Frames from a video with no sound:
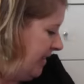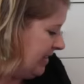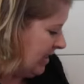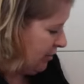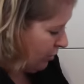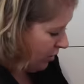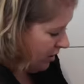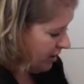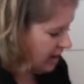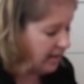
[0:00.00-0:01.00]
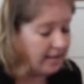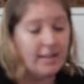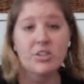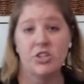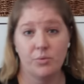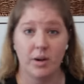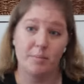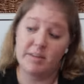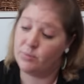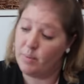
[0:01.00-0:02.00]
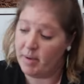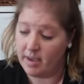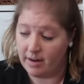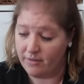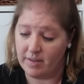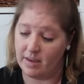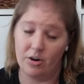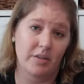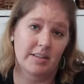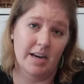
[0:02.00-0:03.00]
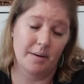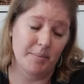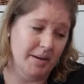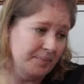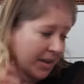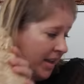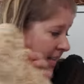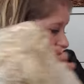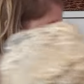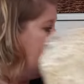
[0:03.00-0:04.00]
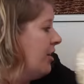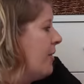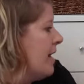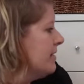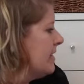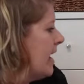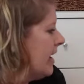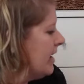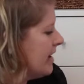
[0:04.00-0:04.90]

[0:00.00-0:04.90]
this indoor uh, unless you wanna be sweeping and everything all the time. But this is gonna go outside.